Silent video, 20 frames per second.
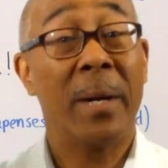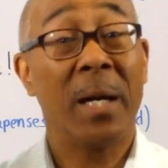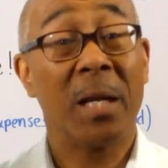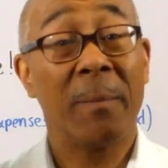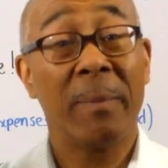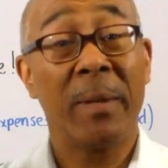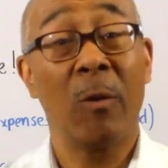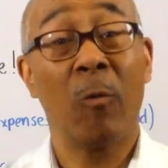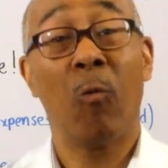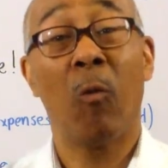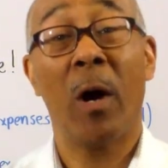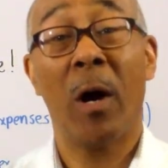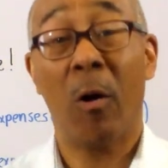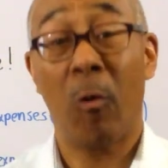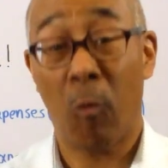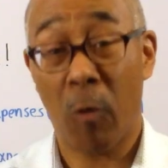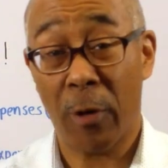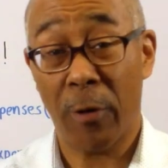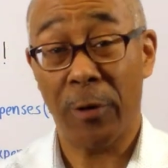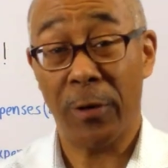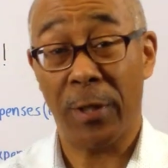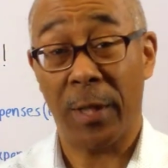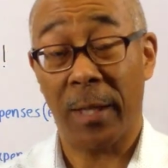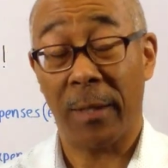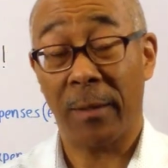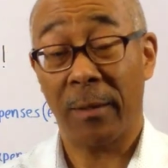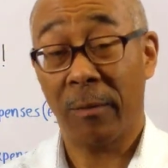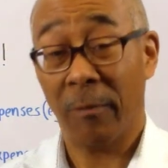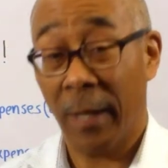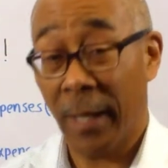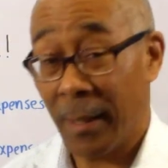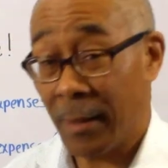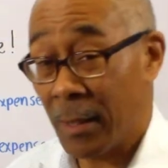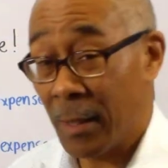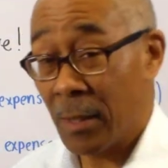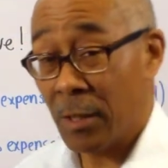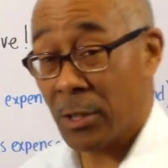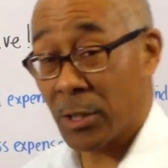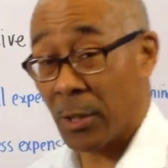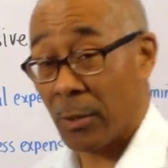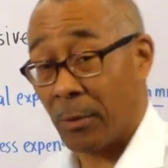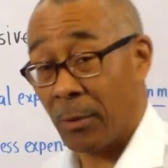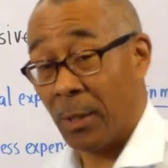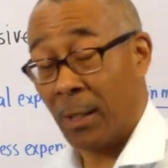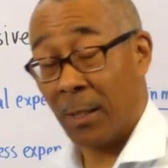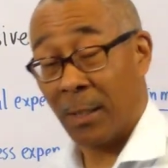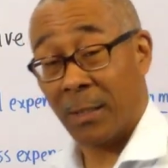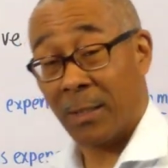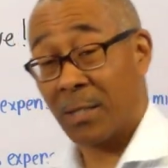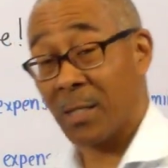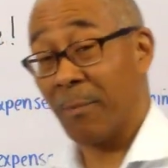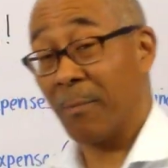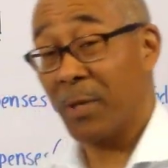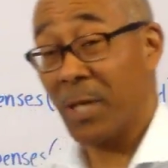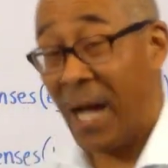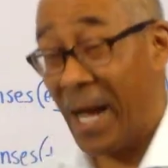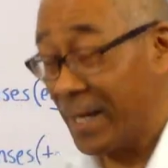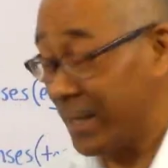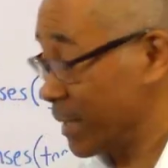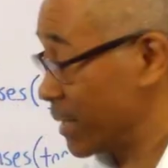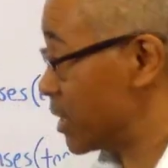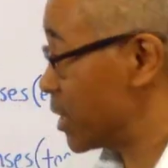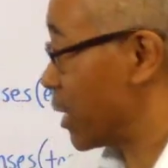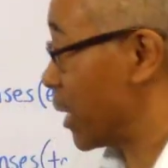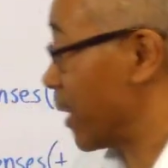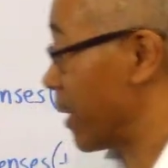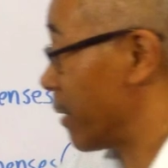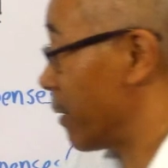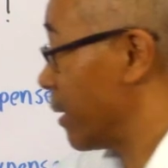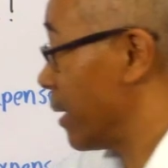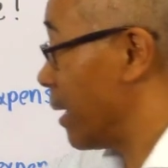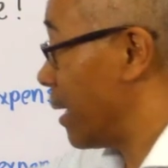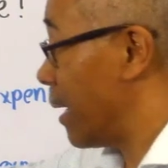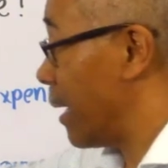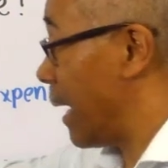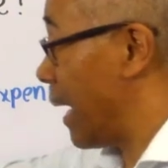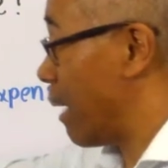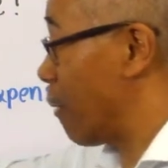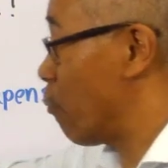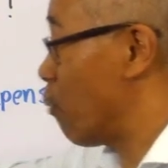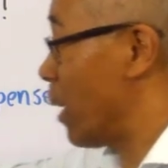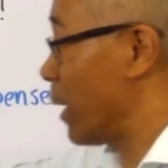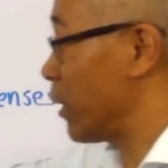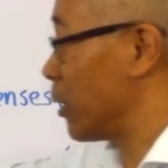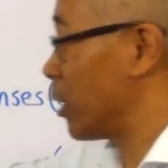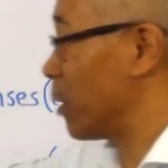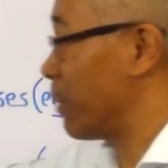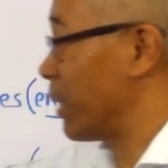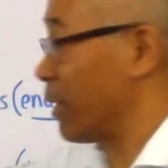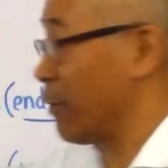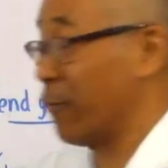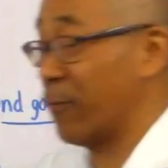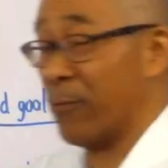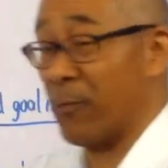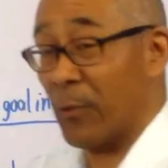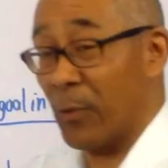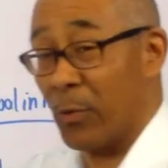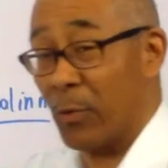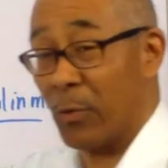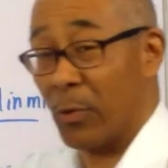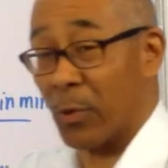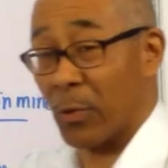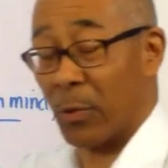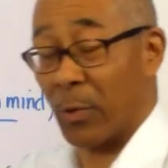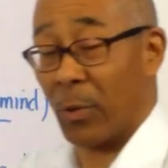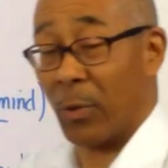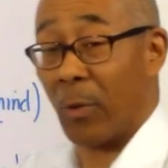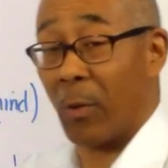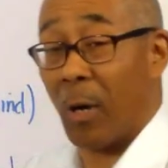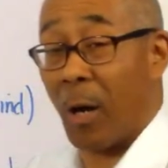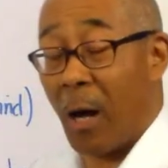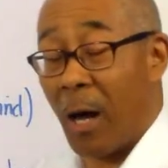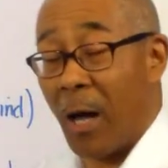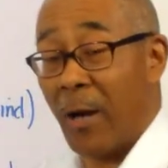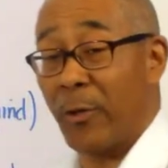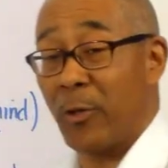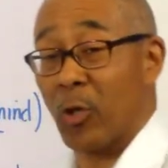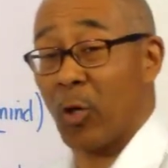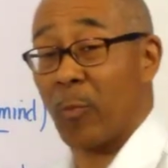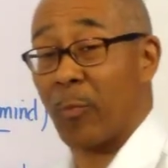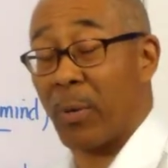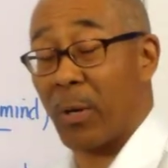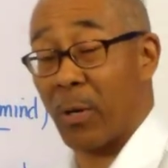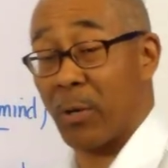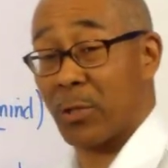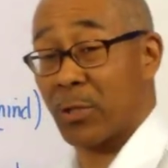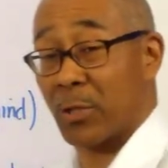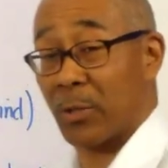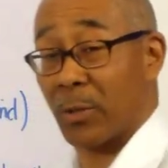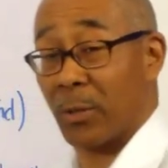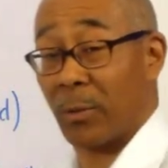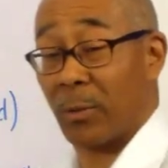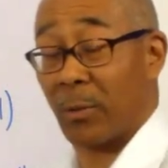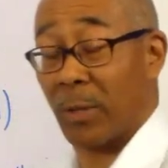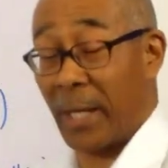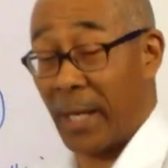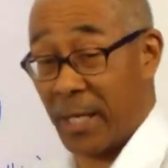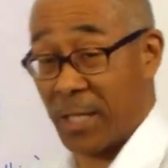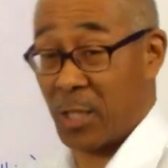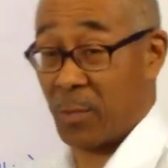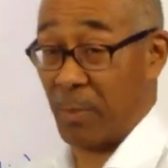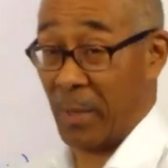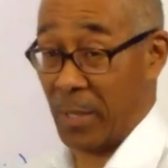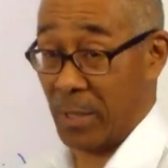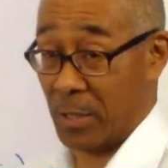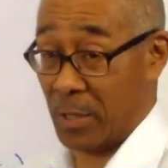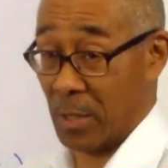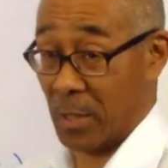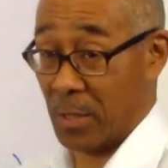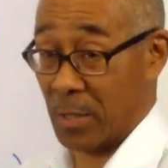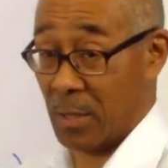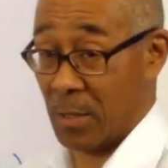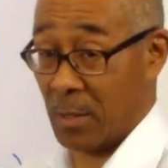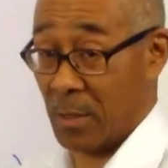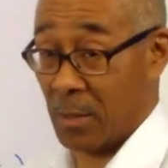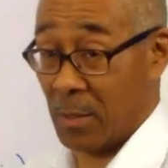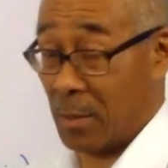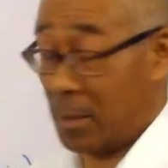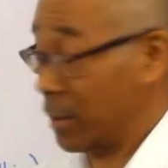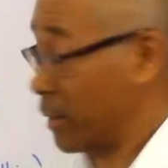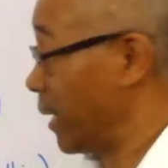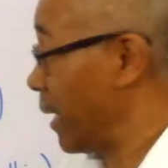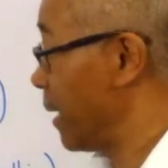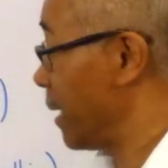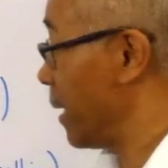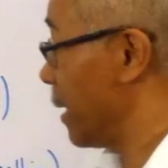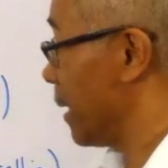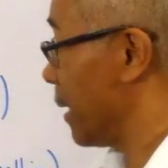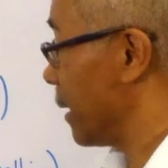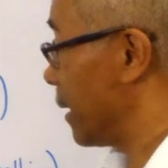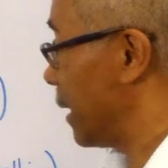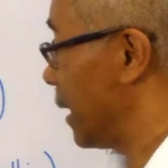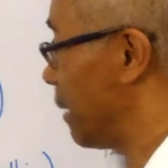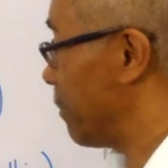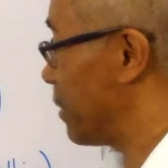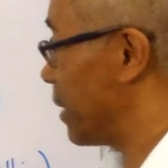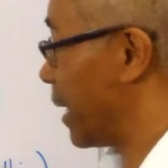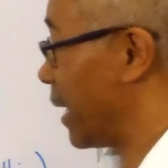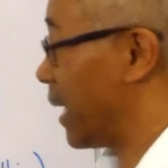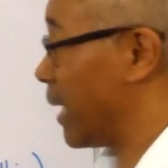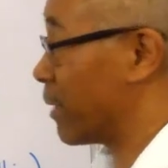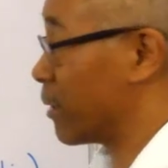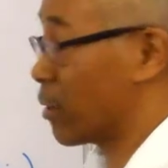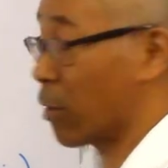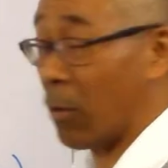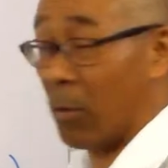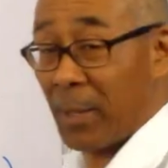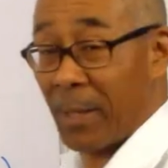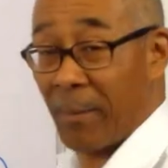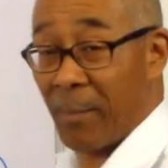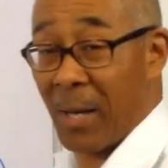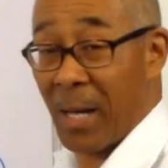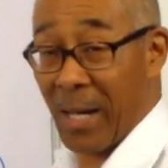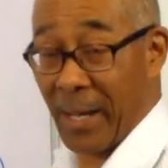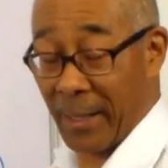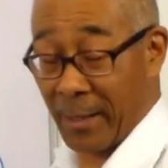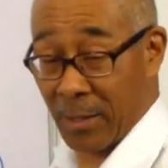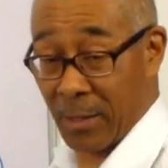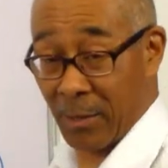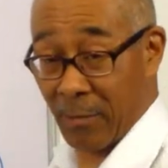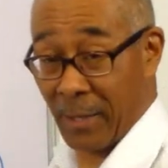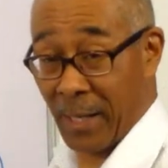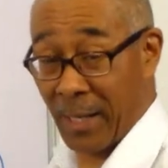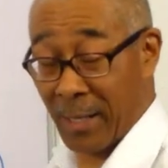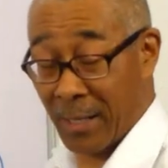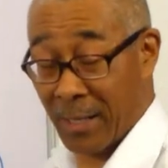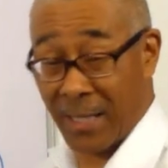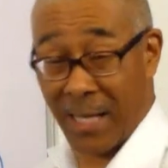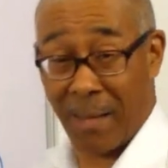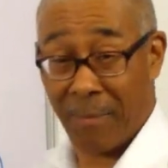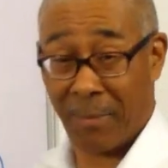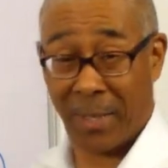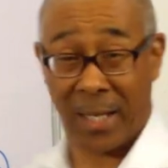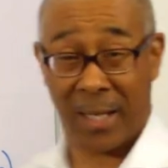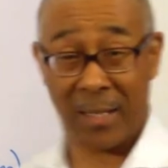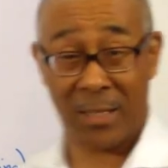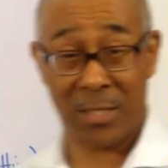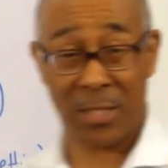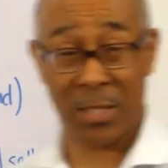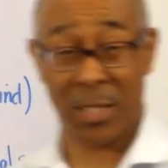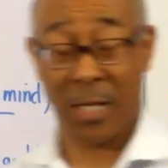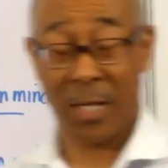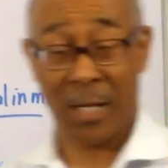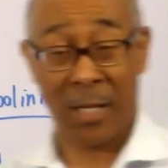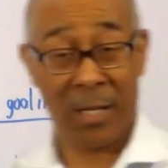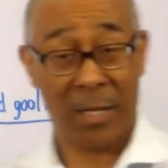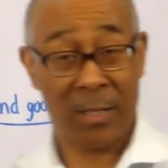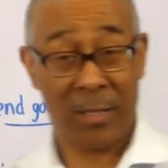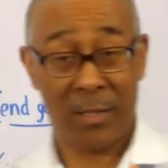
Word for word: but it'd be well worth it, right? So some guidance here. I want you to be frugal on your personal expenses. Okay? Keep the end goal in mind, right? That means